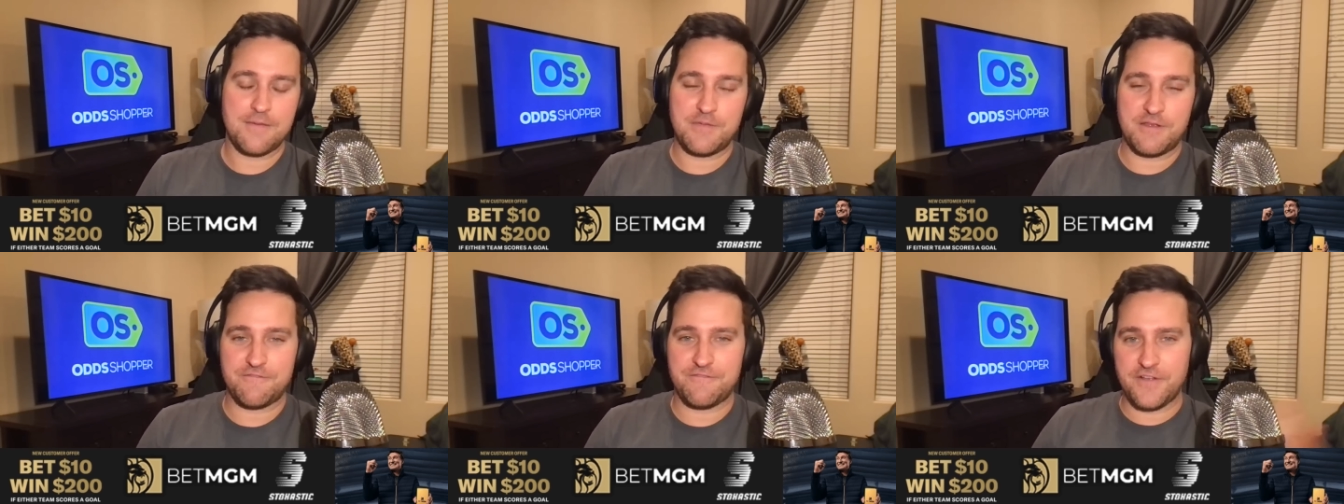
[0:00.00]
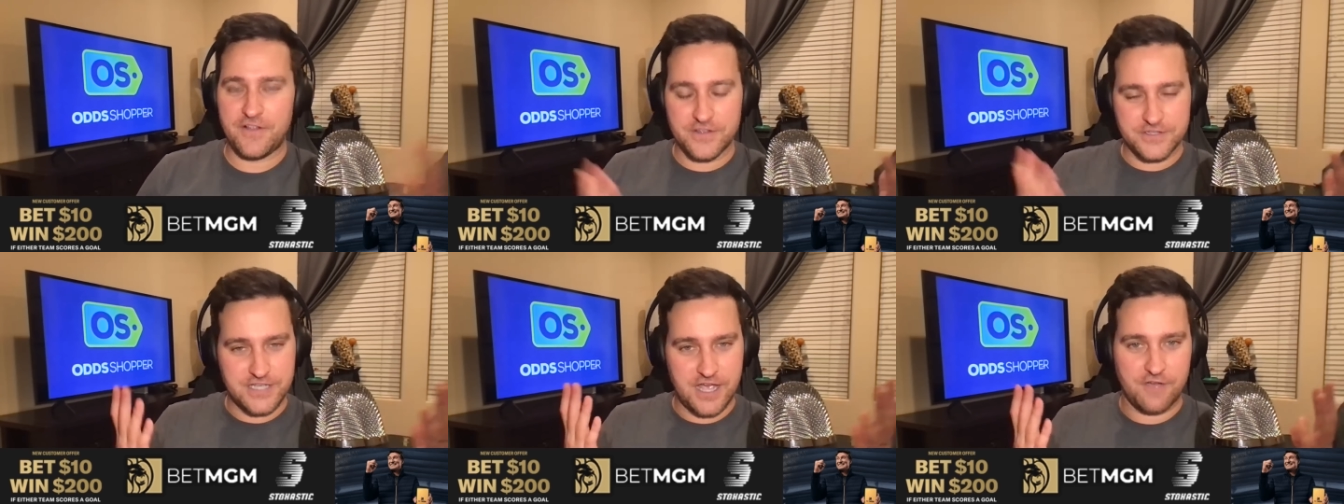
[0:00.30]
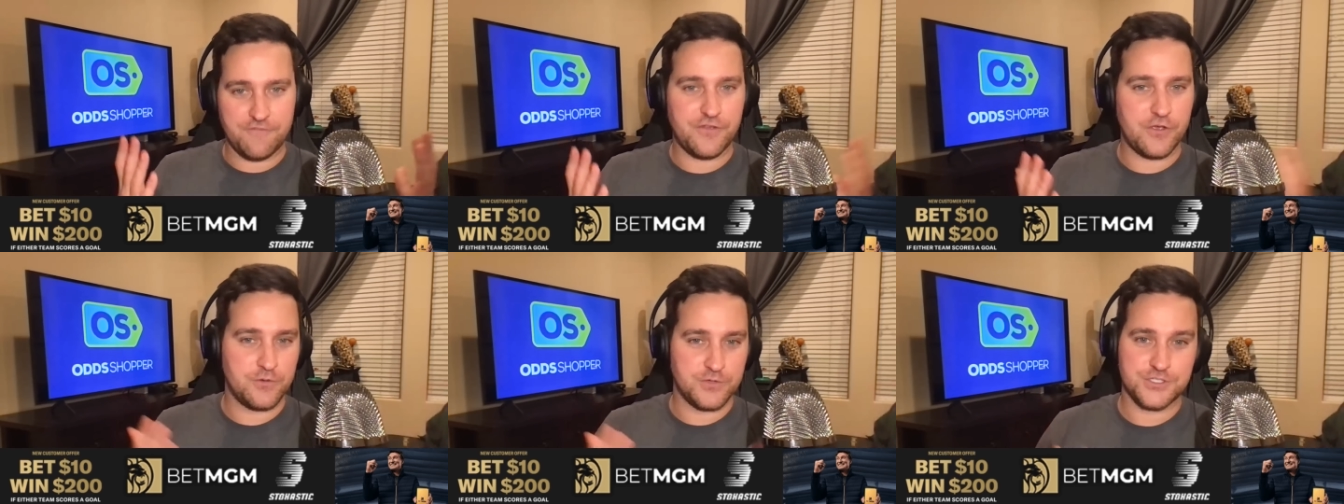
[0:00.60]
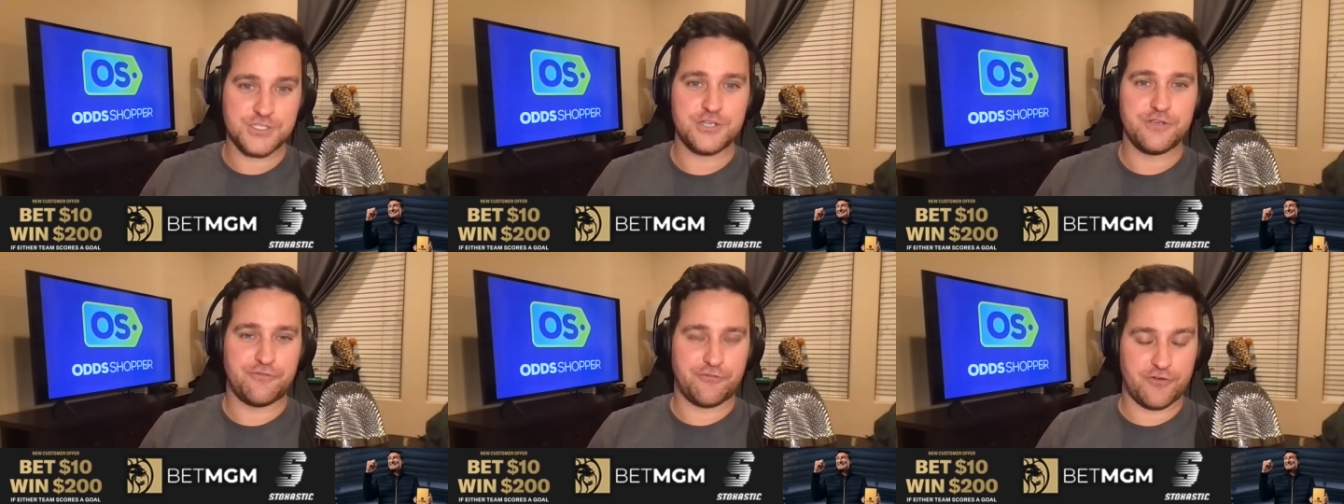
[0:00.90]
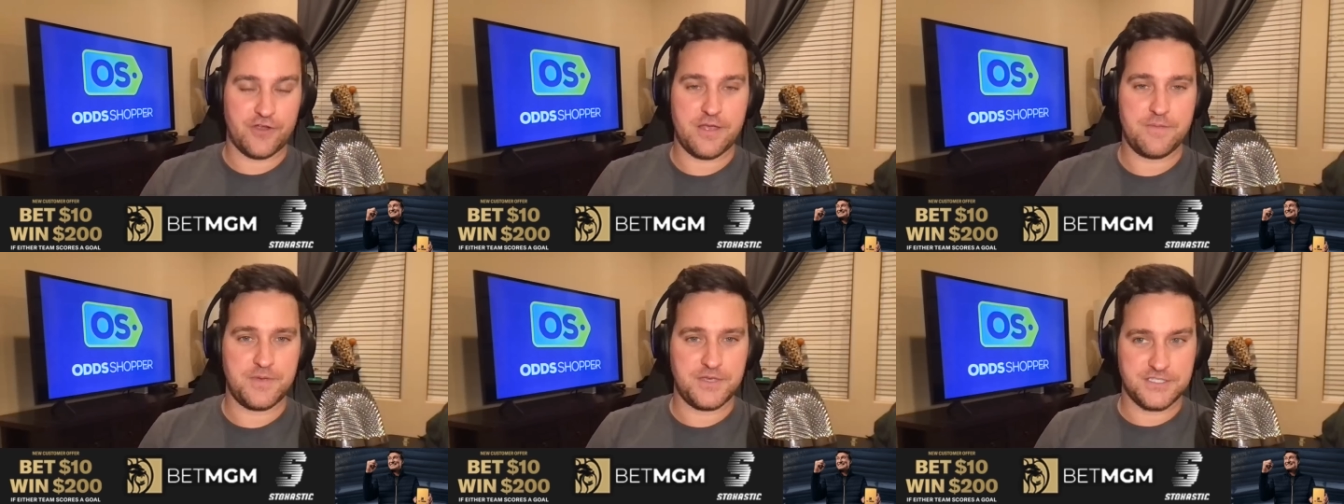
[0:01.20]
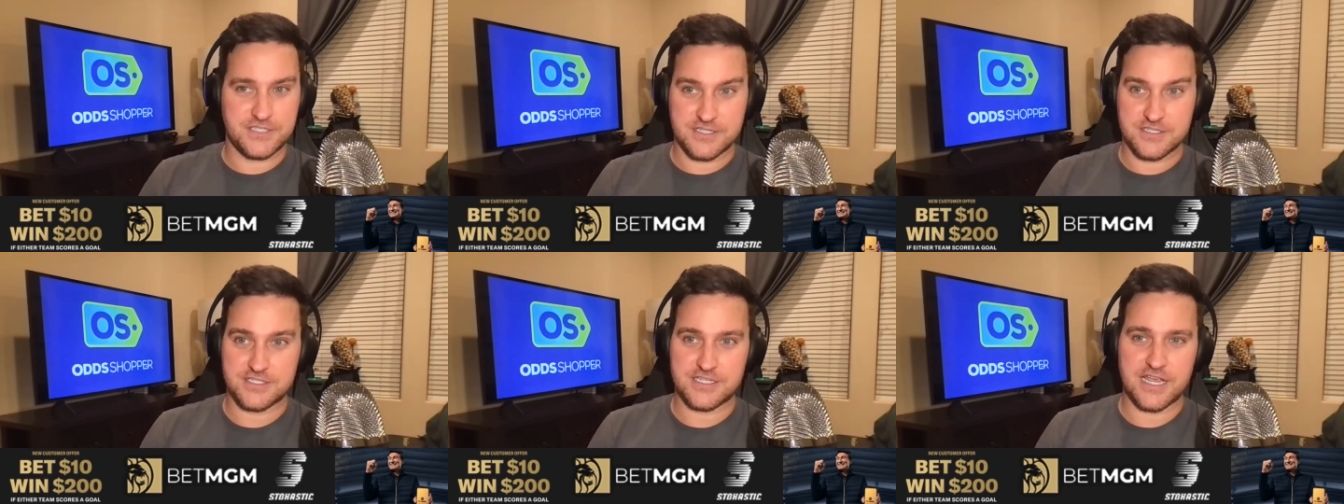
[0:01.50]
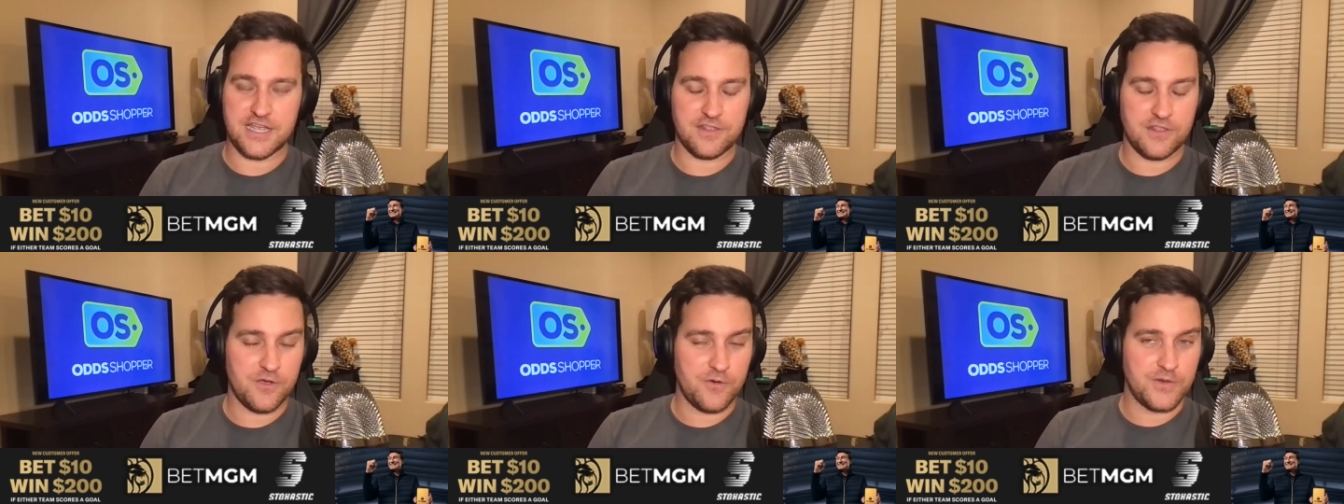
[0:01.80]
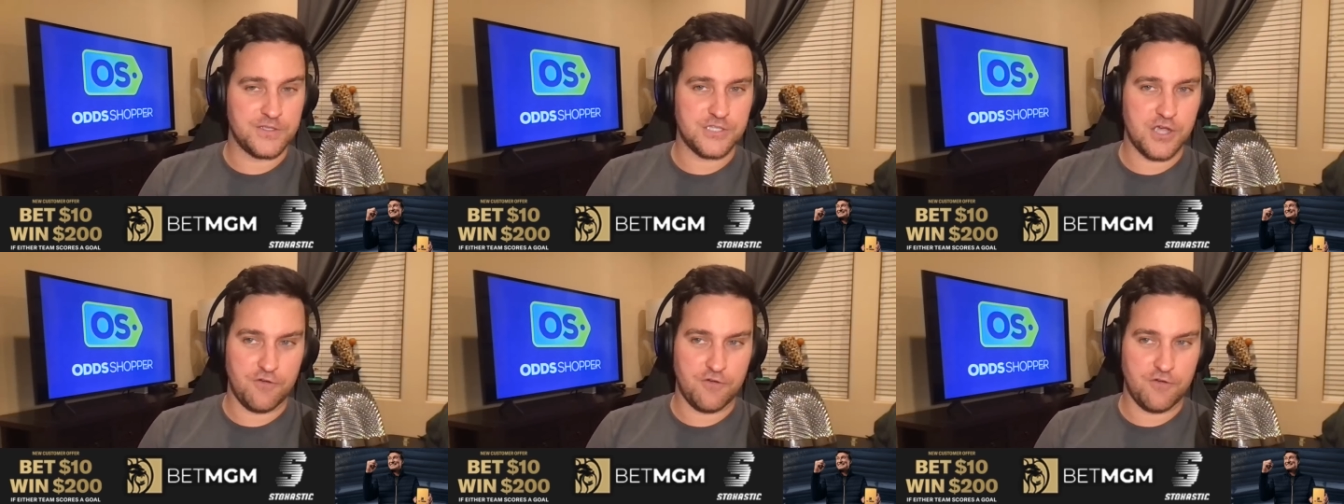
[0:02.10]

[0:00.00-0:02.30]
I mean, Philadelphia was two freebies in St. Louis.